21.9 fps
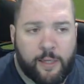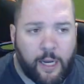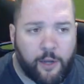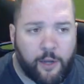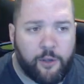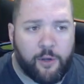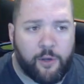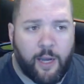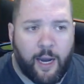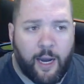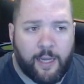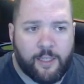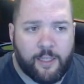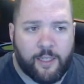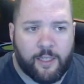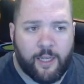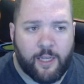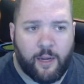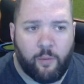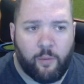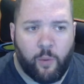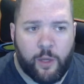you guys
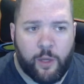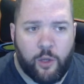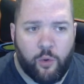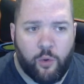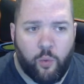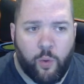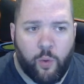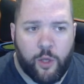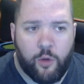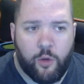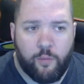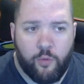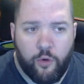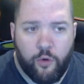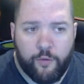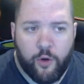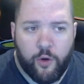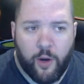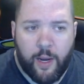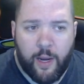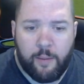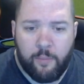is that when you move
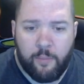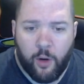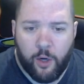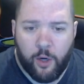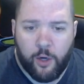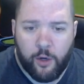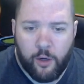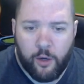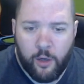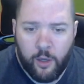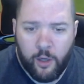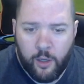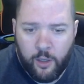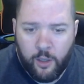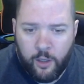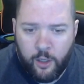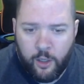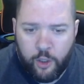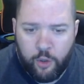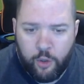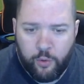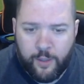your aim marker,
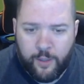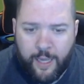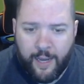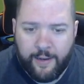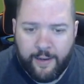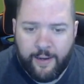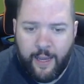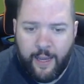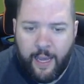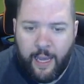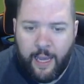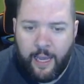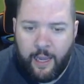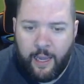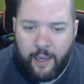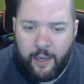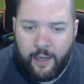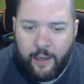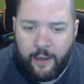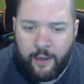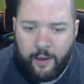you get a